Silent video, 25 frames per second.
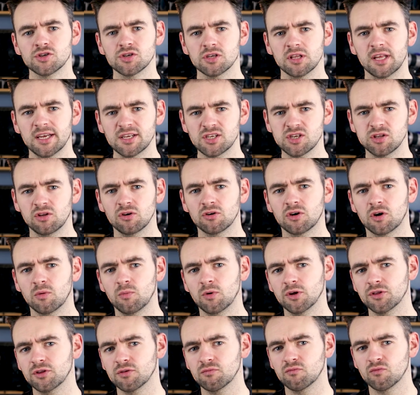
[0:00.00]
So let's look at
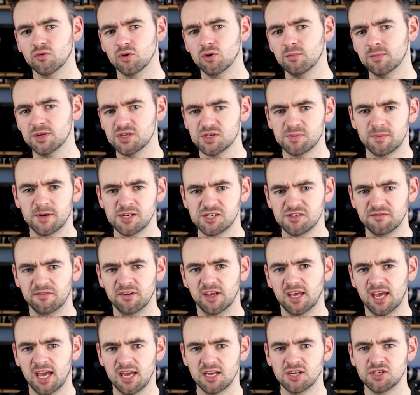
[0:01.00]
what the rumoured
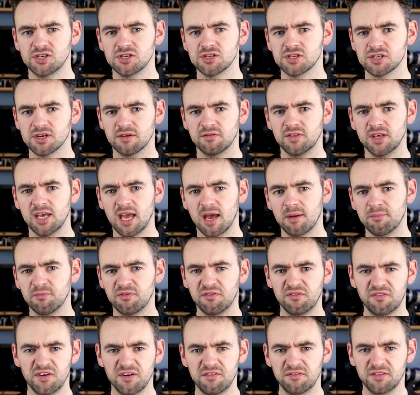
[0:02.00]
specifications of the
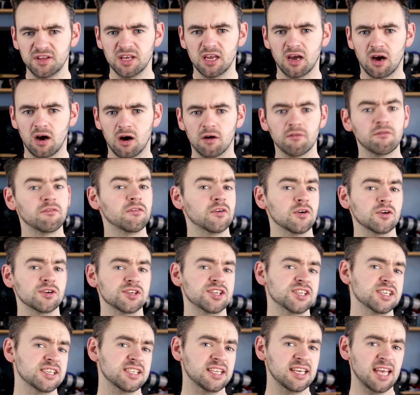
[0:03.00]
M50 are
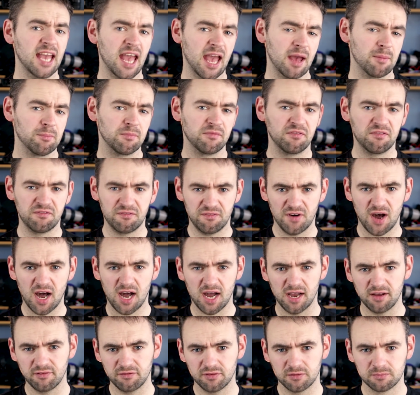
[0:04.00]
versus the
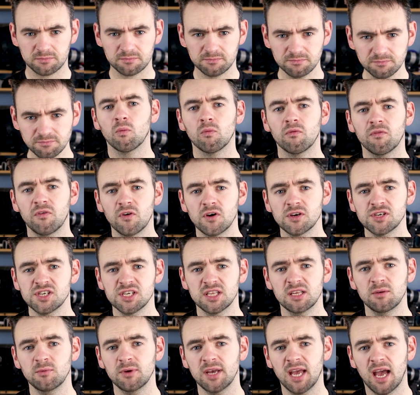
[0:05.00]
M5.
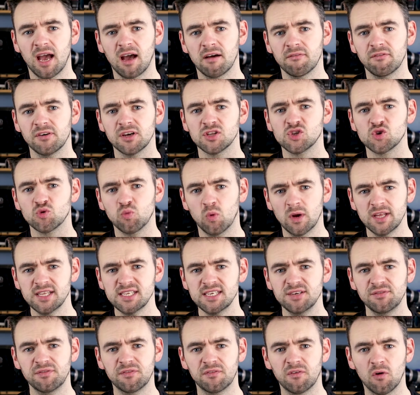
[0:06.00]
Firstly, we have a
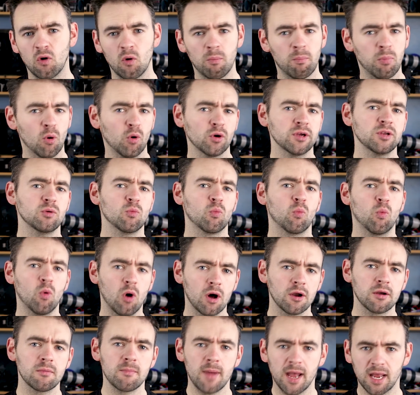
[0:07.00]
24.1
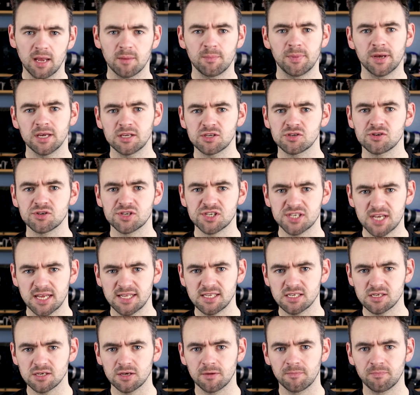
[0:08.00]
megapixel
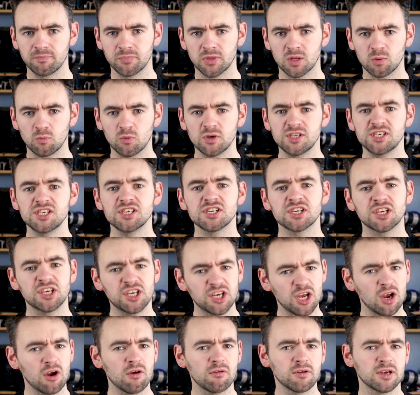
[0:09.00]
sensor, which is
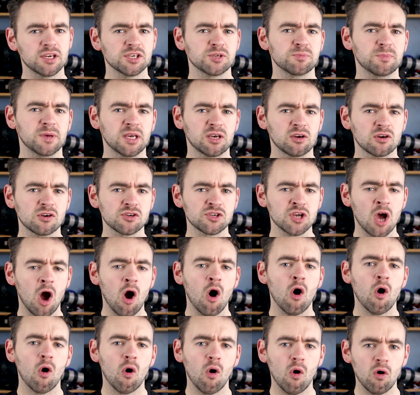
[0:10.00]
curious because
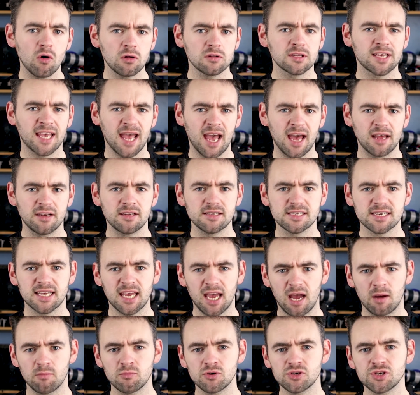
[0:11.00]
all Canon's
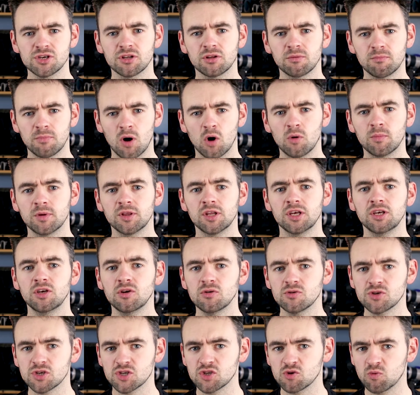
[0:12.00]
cameras at the moment that
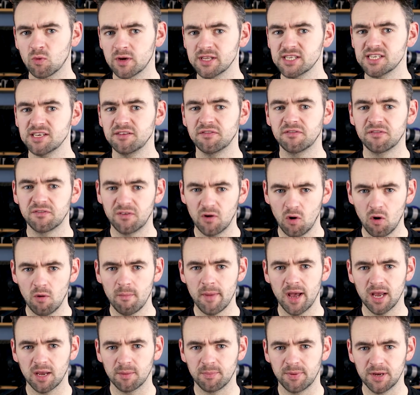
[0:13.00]
use a 24
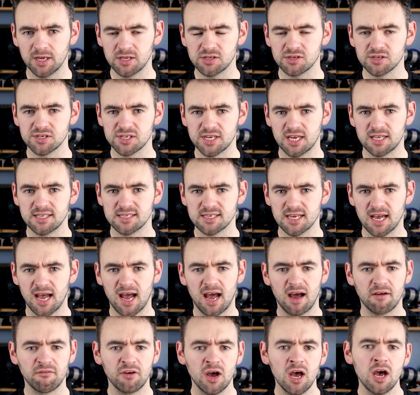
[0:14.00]
megapixel sensor
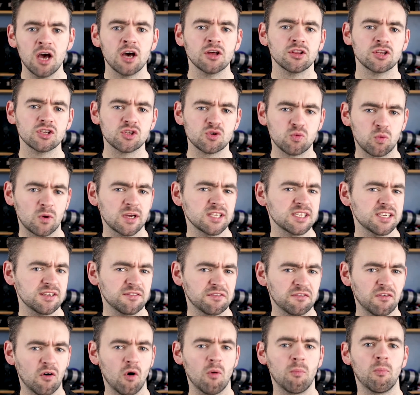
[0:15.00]
have the
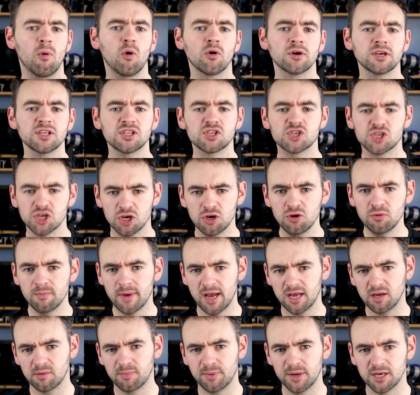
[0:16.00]
24.2
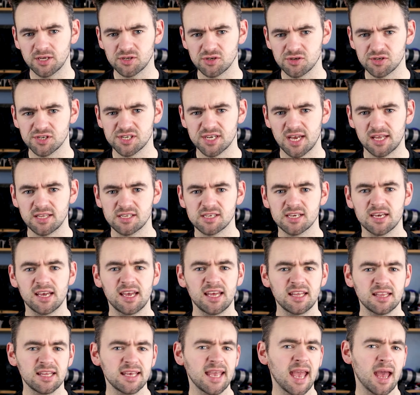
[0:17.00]
megapixel sensor
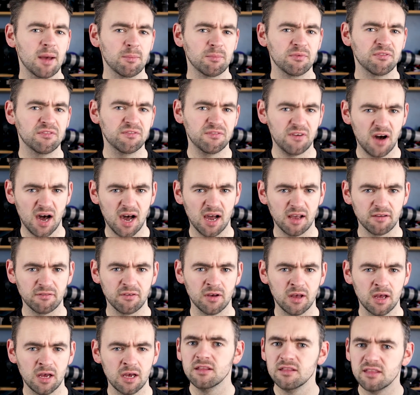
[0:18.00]
in the M5.
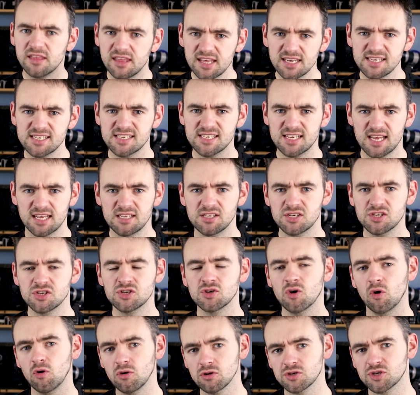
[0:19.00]
This
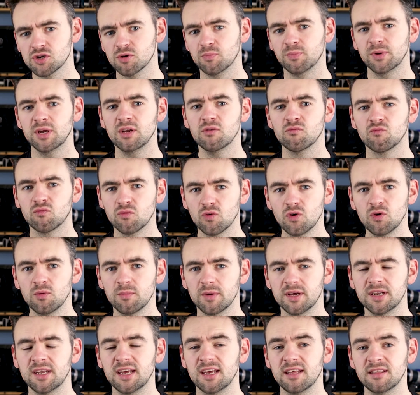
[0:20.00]
sensor's also been
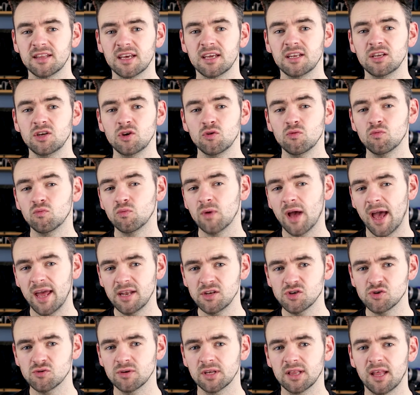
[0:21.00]
rumoured in their new
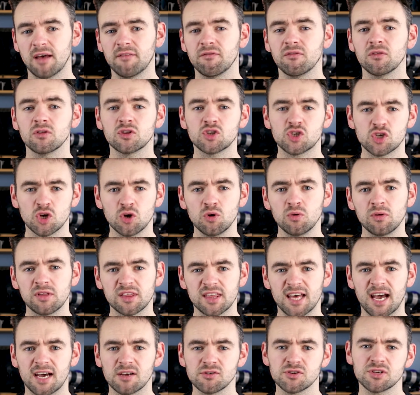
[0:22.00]
entry-level
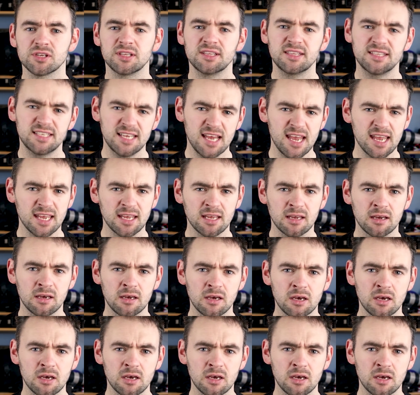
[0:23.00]
2000D.